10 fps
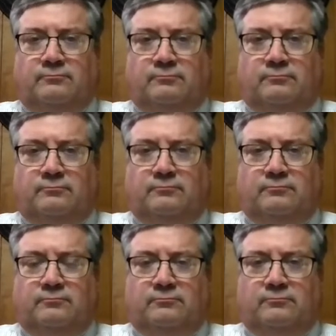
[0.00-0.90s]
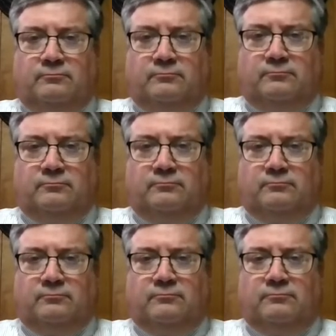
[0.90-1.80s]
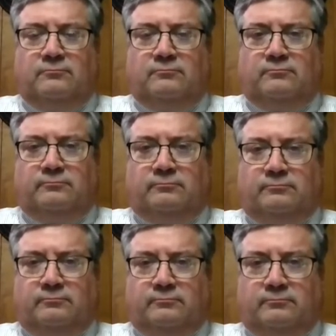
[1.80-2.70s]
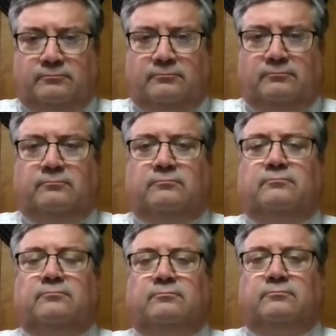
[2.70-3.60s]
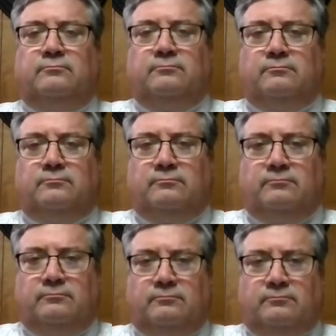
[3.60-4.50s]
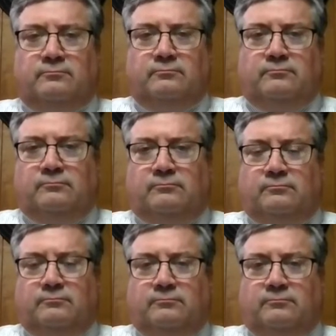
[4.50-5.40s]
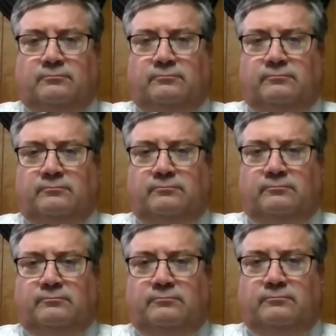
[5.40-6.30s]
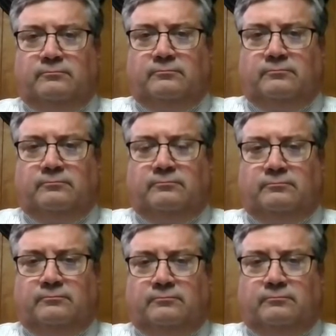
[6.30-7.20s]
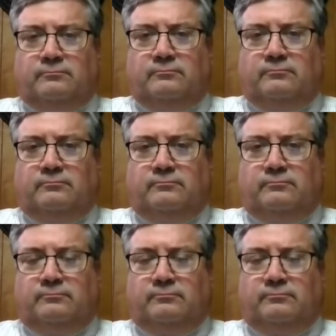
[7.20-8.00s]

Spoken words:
No words are spoken by the person on screen.